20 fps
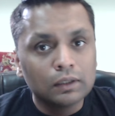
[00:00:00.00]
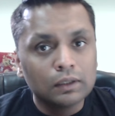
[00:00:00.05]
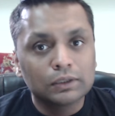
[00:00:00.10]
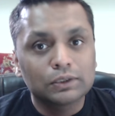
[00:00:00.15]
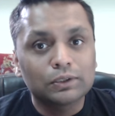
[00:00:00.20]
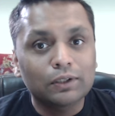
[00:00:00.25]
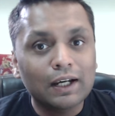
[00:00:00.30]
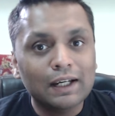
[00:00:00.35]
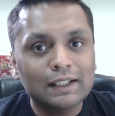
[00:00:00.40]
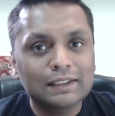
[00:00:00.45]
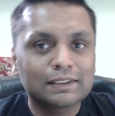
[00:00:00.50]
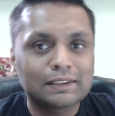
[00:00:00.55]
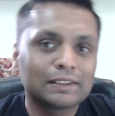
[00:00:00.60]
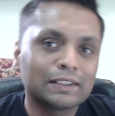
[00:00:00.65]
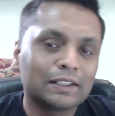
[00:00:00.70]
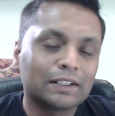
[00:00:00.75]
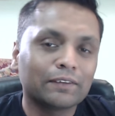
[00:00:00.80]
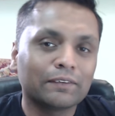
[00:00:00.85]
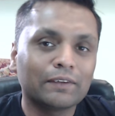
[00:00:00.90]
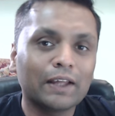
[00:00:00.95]
So guys,
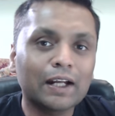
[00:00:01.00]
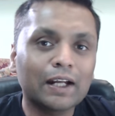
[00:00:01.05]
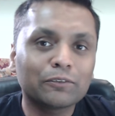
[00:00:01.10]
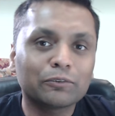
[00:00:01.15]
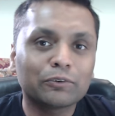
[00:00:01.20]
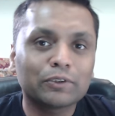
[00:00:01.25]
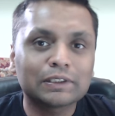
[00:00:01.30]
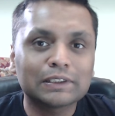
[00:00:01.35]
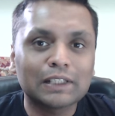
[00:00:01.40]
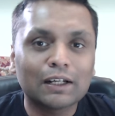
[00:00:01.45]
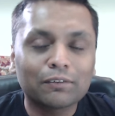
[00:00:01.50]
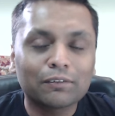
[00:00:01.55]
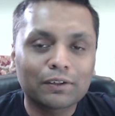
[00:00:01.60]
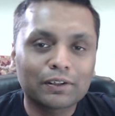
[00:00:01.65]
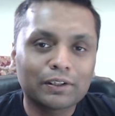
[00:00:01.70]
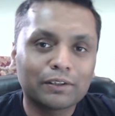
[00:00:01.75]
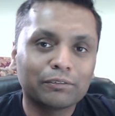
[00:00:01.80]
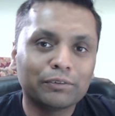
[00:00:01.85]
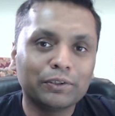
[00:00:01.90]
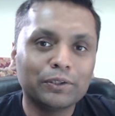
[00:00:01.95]
that was our
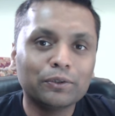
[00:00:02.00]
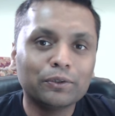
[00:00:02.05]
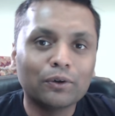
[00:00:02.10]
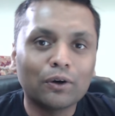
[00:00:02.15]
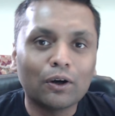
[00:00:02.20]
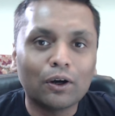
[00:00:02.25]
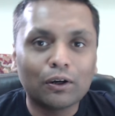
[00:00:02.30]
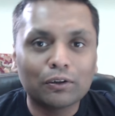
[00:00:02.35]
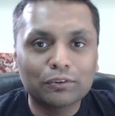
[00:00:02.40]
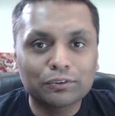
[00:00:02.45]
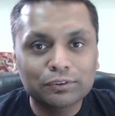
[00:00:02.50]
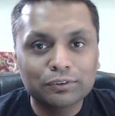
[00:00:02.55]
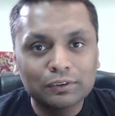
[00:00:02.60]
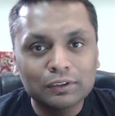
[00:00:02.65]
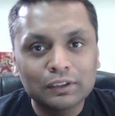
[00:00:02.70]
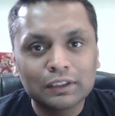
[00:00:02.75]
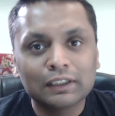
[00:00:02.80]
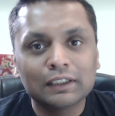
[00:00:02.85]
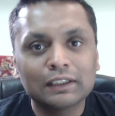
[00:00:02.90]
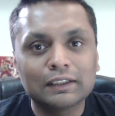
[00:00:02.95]
review of
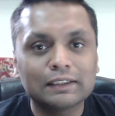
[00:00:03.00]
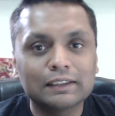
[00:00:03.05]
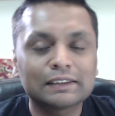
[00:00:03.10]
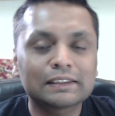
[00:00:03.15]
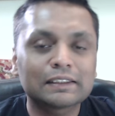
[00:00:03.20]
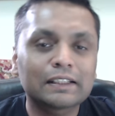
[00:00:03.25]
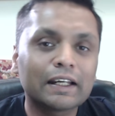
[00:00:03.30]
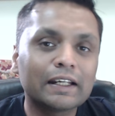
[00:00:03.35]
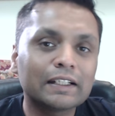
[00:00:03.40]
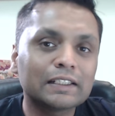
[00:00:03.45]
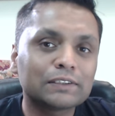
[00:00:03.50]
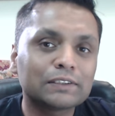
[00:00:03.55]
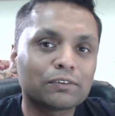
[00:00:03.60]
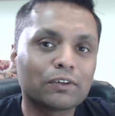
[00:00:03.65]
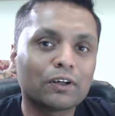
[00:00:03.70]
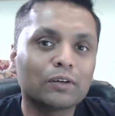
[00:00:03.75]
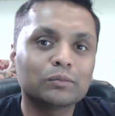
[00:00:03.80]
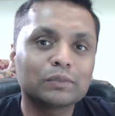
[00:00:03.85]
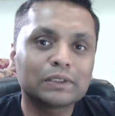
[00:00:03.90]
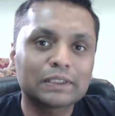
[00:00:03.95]
the skins
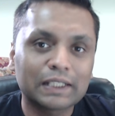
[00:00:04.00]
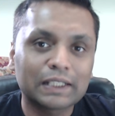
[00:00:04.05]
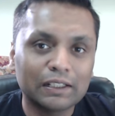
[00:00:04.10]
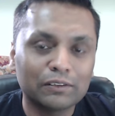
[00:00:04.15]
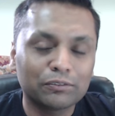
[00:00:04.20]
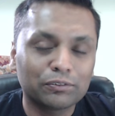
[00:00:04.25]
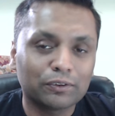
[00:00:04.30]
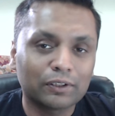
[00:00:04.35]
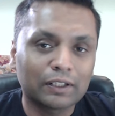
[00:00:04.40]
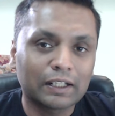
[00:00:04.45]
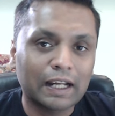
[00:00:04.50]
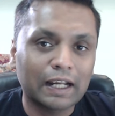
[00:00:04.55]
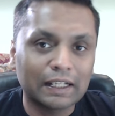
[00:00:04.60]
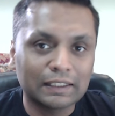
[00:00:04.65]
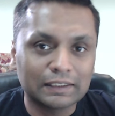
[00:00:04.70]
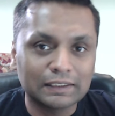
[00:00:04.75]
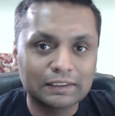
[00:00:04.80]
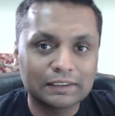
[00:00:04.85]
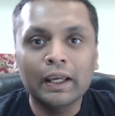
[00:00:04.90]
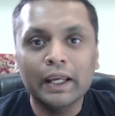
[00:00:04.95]
from Skin for
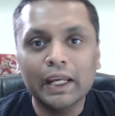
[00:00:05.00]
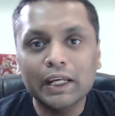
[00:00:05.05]
Gadgets.